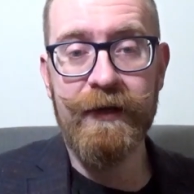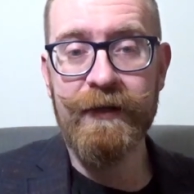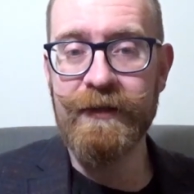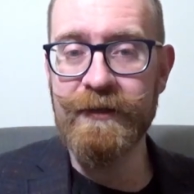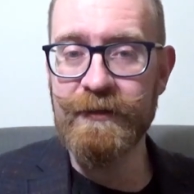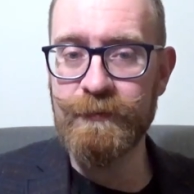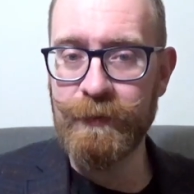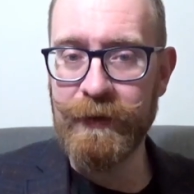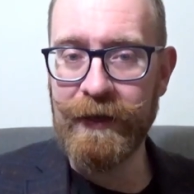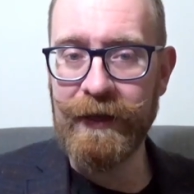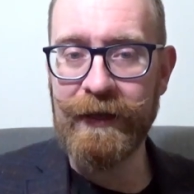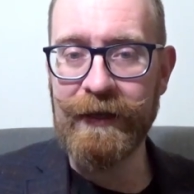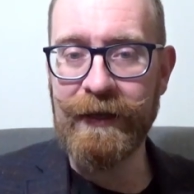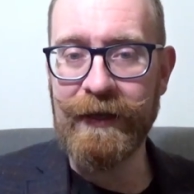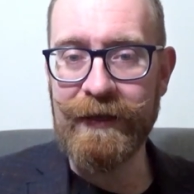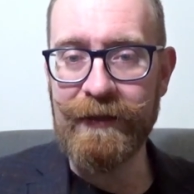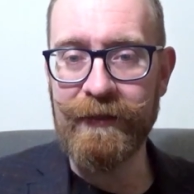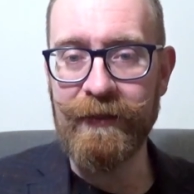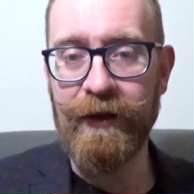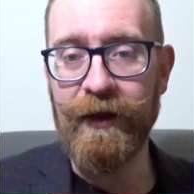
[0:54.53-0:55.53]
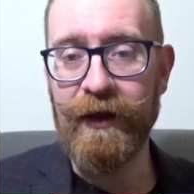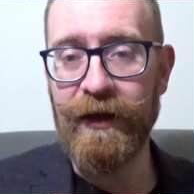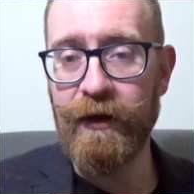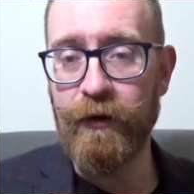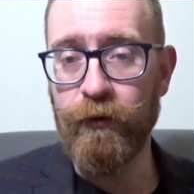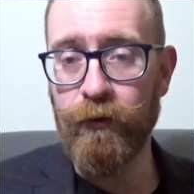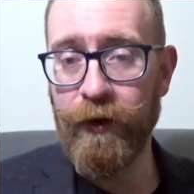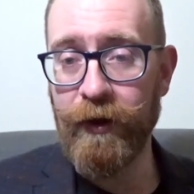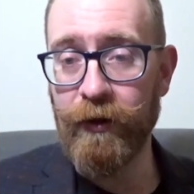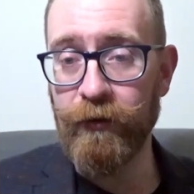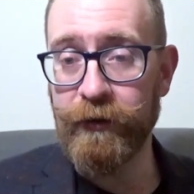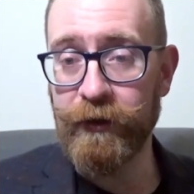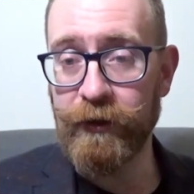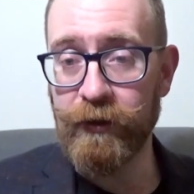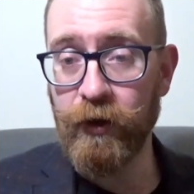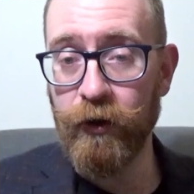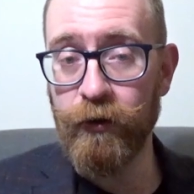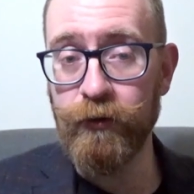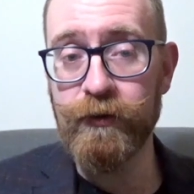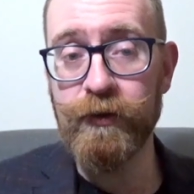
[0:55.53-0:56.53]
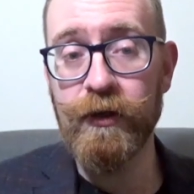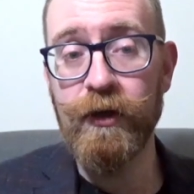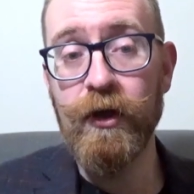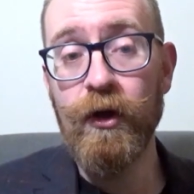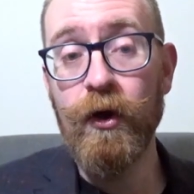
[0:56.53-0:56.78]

this being either a heraldic coat